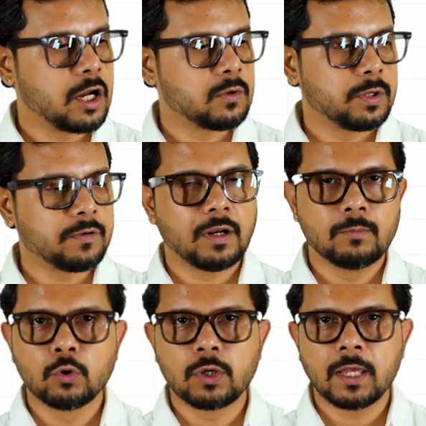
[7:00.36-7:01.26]
chart, whatever
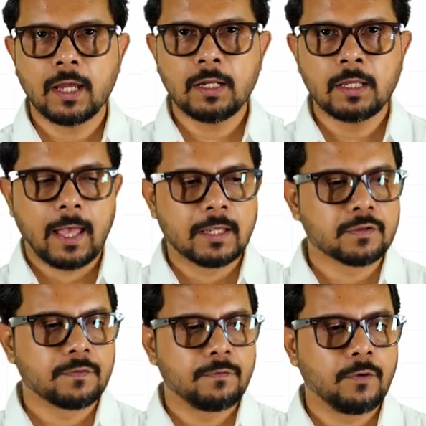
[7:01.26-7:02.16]
I'm looking at,
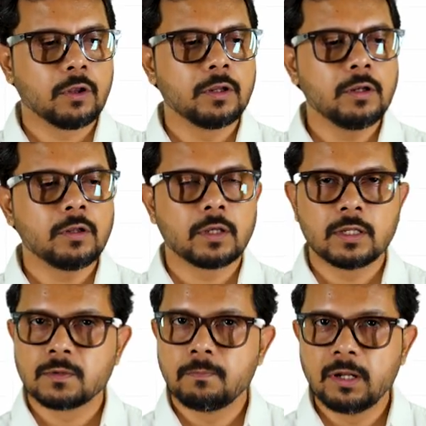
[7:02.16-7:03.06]
has fallen,
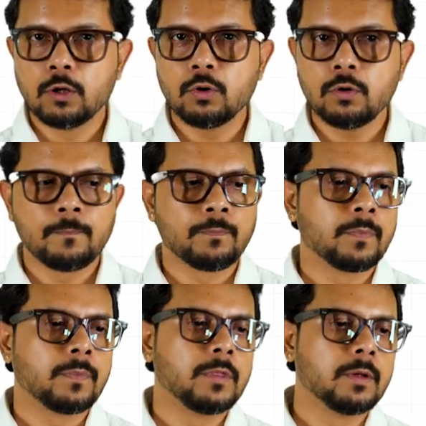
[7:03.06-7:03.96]
is below
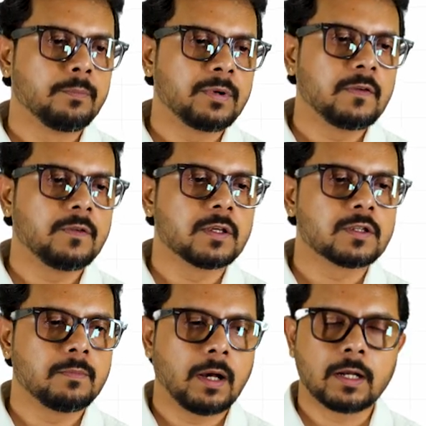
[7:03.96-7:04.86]
the previous
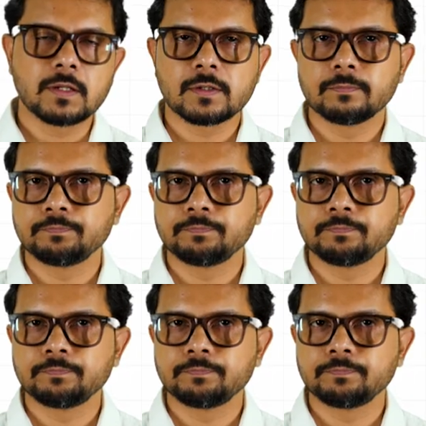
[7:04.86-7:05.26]
bar's